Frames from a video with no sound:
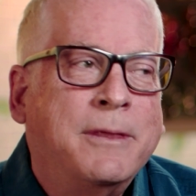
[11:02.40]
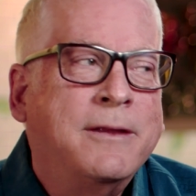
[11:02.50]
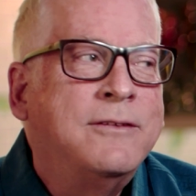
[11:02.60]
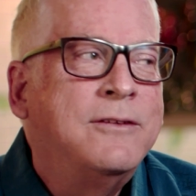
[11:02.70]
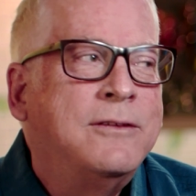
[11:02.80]

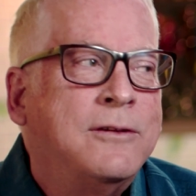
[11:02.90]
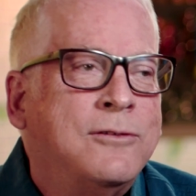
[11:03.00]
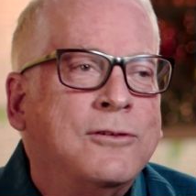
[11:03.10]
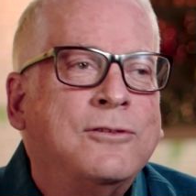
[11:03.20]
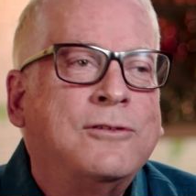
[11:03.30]
This is the
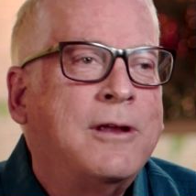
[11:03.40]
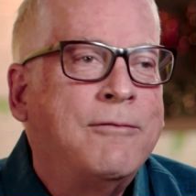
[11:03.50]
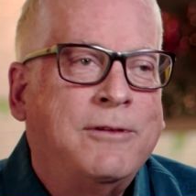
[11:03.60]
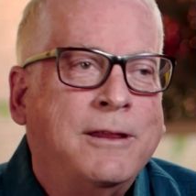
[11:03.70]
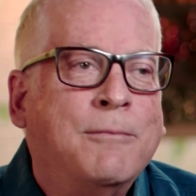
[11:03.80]
church
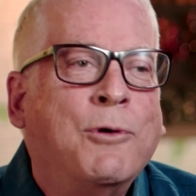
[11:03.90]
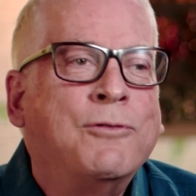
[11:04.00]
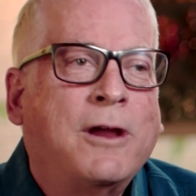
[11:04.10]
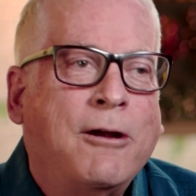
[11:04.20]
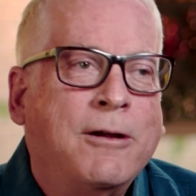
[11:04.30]
I've seen the
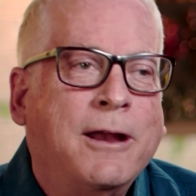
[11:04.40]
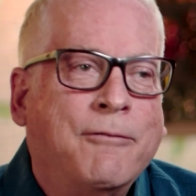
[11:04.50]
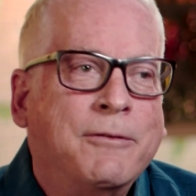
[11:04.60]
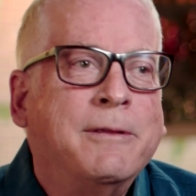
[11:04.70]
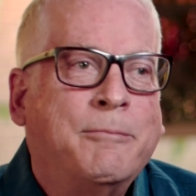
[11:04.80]
most caring
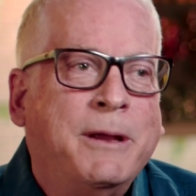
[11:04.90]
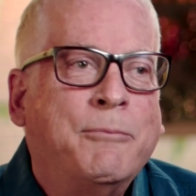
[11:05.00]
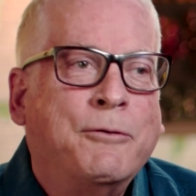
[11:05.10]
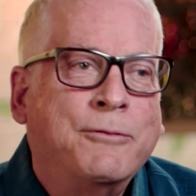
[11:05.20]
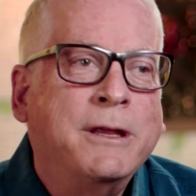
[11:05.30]
ever.
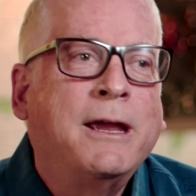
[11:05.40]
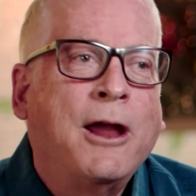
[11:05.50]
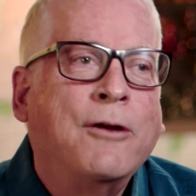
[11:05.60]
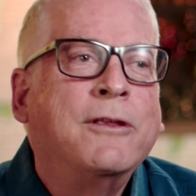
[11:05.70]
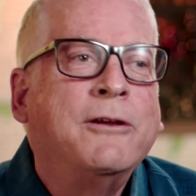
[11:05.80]
People really
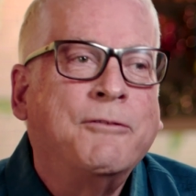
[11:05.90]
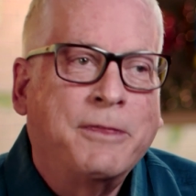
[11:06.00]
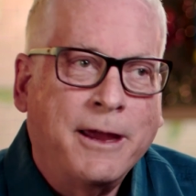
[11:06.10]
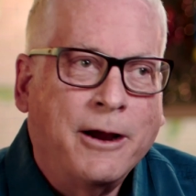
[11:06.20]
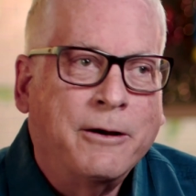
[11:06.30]
care that you're
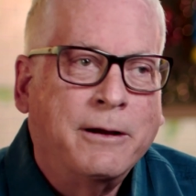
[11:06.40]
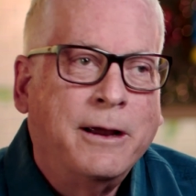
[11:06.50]
there.